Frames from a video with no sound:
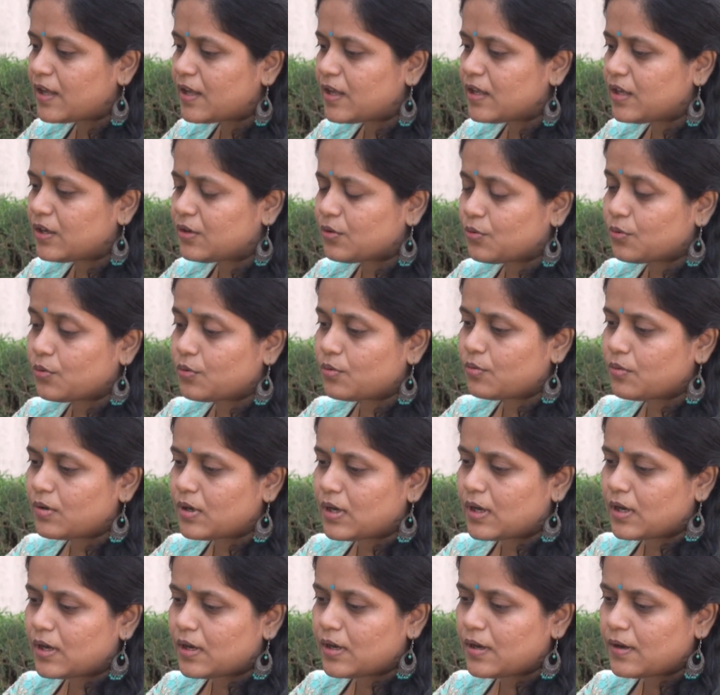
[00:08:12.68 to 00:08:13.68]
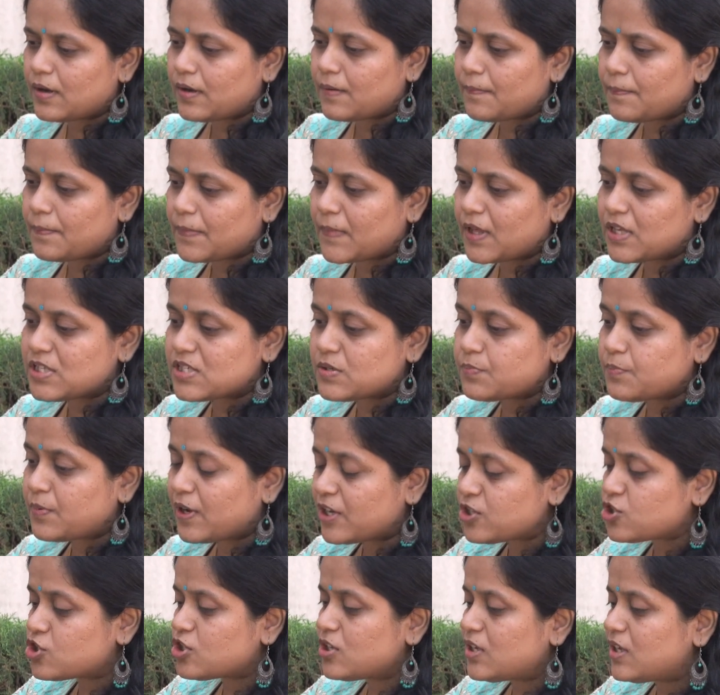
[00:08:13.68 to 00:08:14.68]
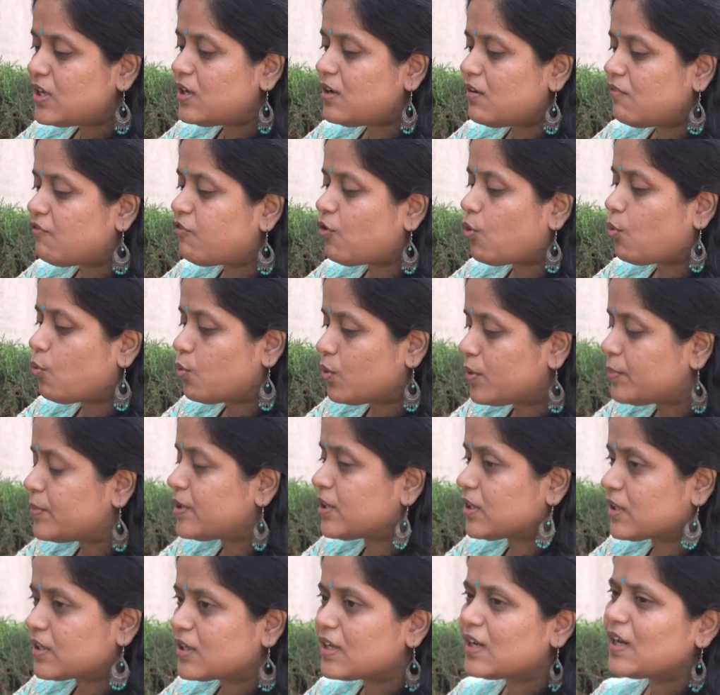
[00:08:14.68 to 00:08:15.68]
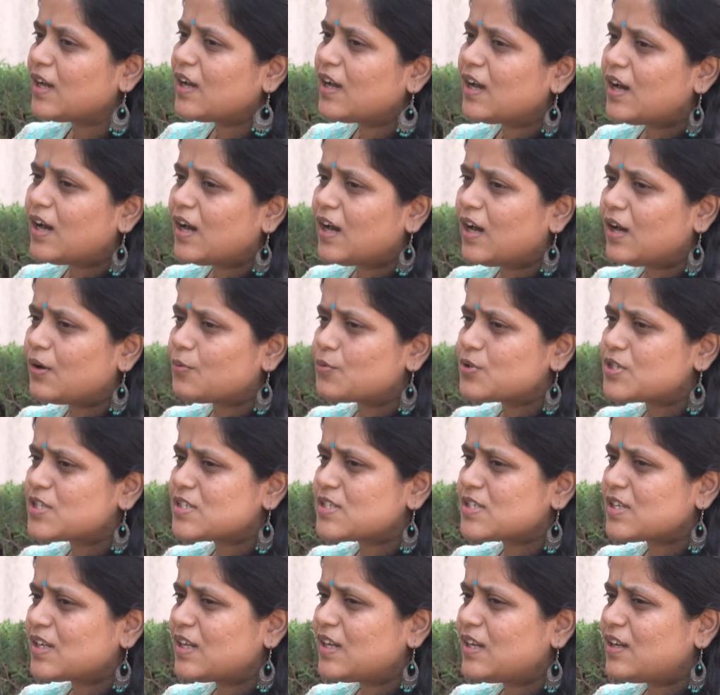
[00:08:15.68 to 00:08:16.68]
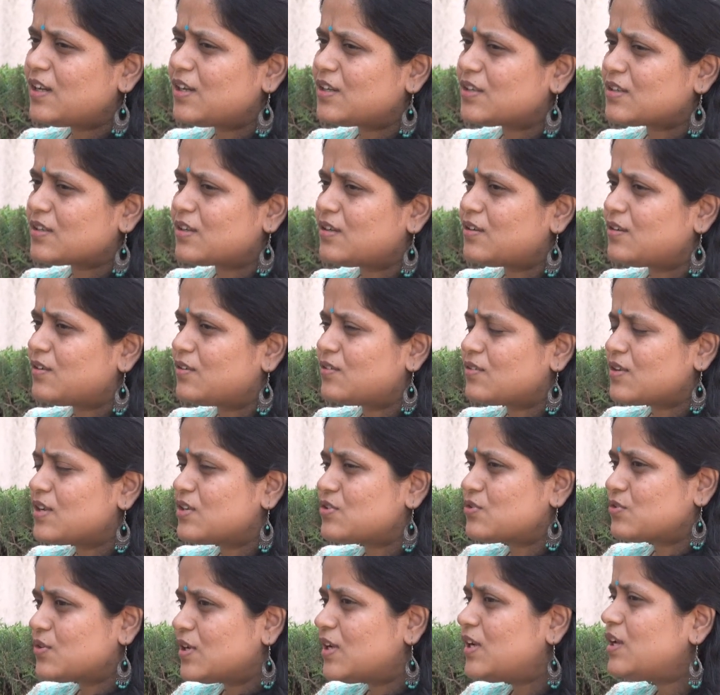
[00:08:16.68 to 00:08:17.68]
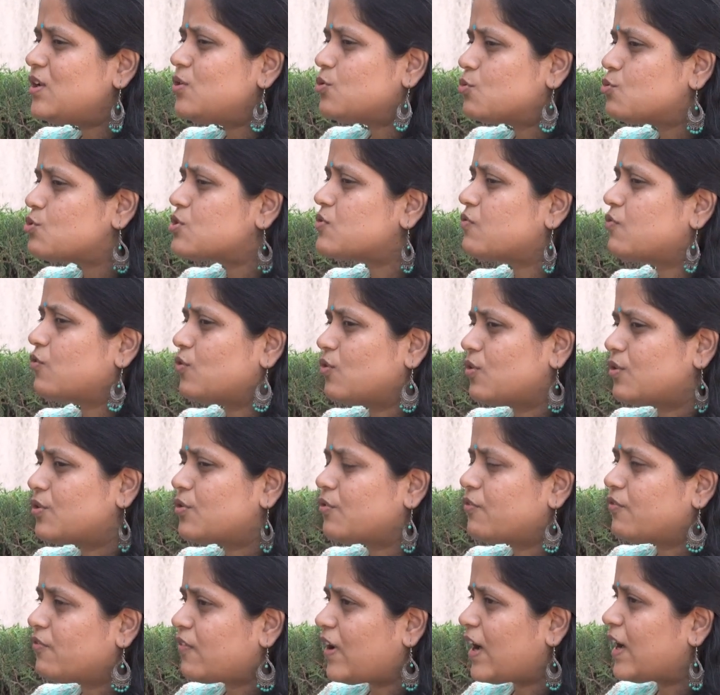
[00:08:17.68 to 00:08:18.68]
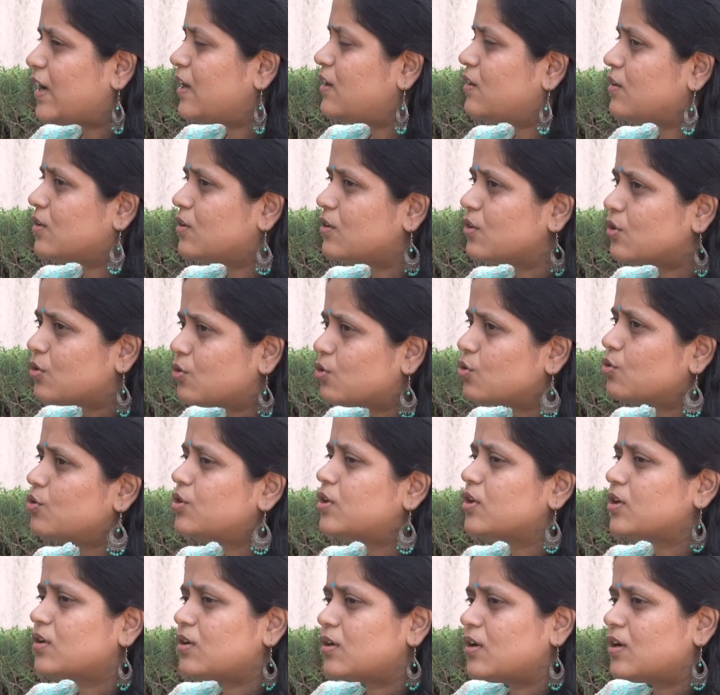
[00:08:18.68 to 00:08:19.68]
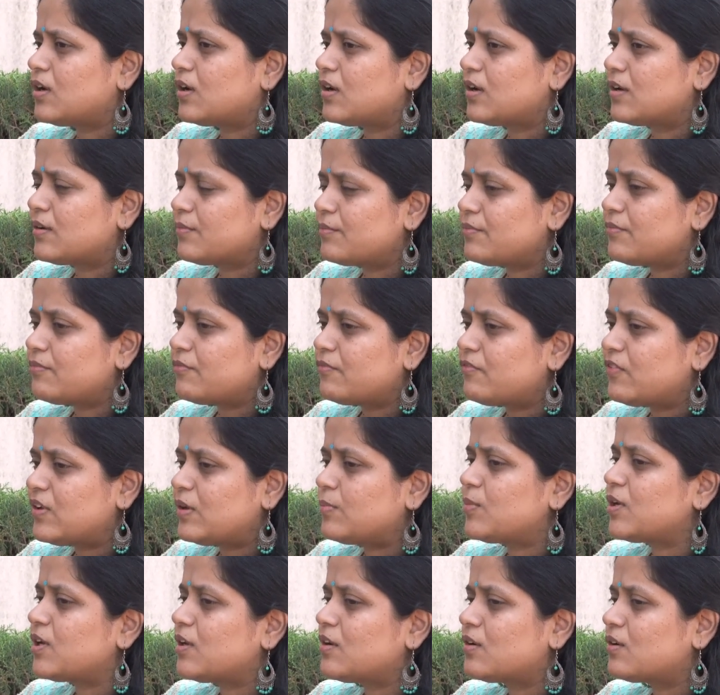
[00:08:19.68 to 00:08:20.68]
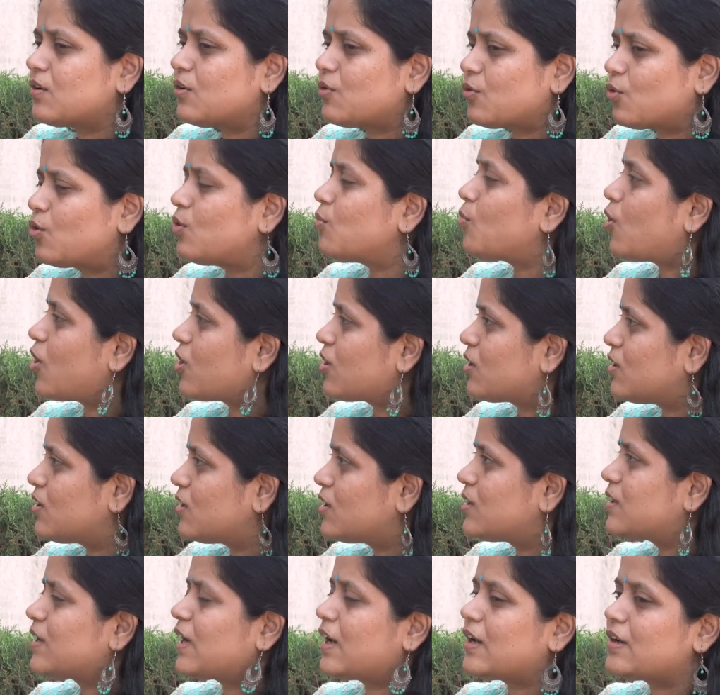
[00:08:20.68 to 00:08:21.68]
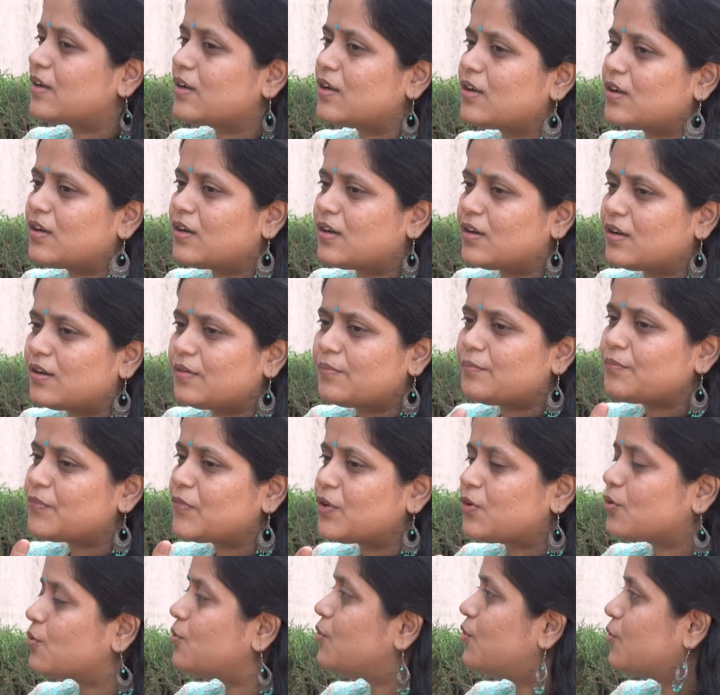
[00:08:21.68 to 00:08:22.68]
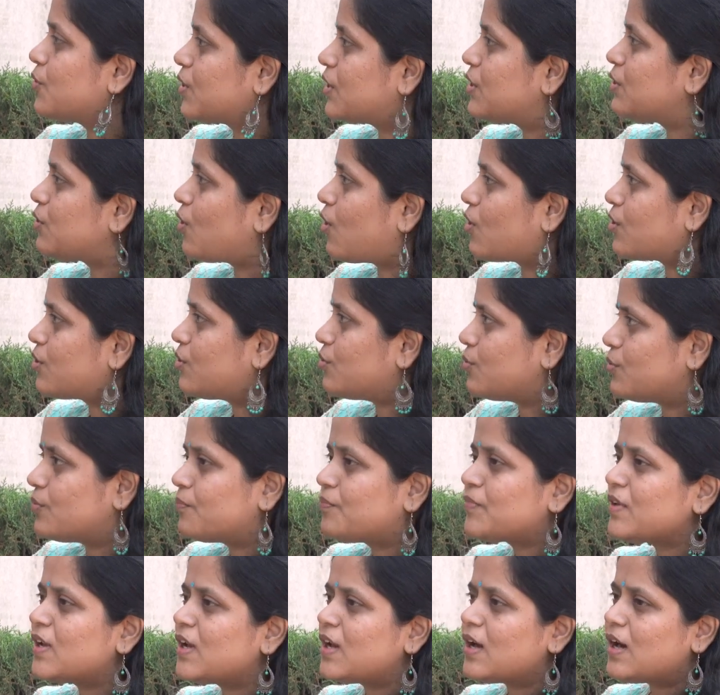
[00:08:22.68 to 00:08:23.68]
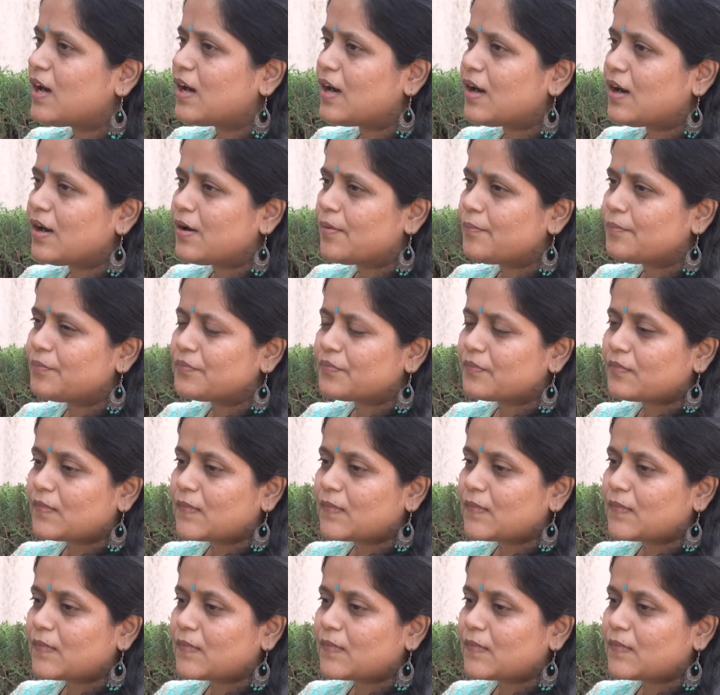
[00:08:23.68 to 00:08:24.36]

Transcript: you know, uh, especially for women, I would say it is really useful to find a good uh, female role model that uh, you know you can talk to. Um,